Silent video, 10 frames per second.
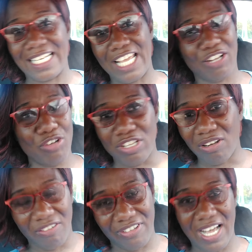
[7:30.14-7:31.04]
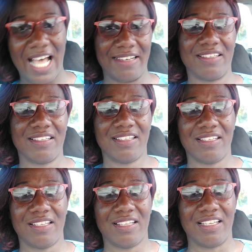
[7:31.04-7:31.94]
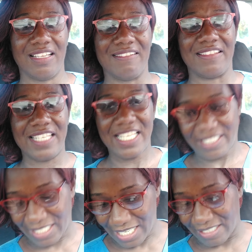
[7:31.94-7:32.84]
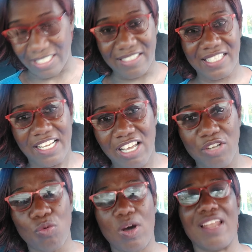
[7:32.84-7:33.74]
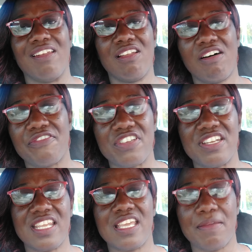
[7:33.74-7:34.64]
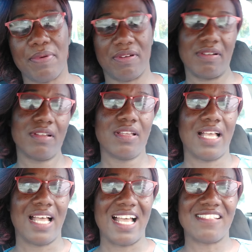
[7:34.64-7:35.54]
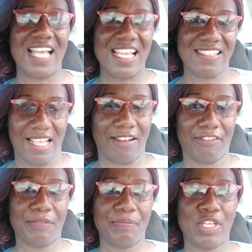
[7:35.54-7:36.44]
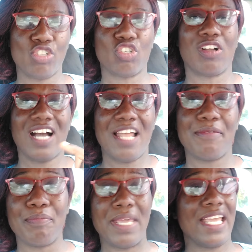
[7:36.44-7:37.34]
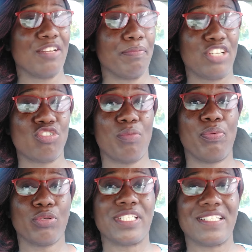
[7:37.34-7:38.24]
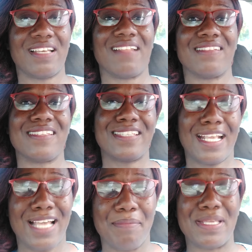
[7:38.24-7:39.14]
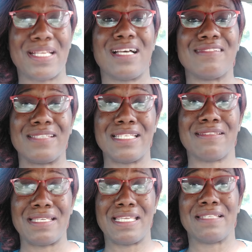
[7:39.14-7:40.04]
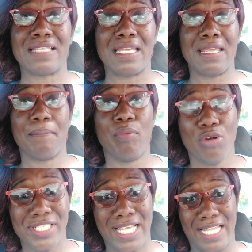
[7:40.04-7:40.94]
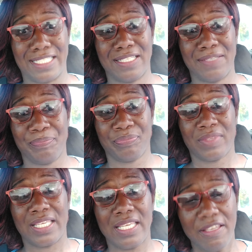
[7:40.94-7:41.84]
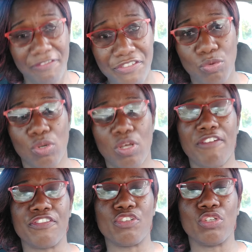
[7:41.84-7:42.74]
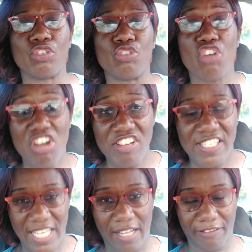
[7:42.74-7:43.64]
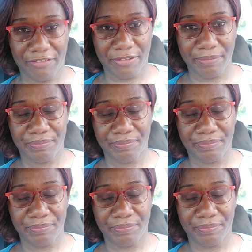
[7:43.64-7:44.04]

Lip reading: like how you love God. This is the second one: love your neighbor as thyself. So God may make sure put it at the second, because this is important. If you love yourself,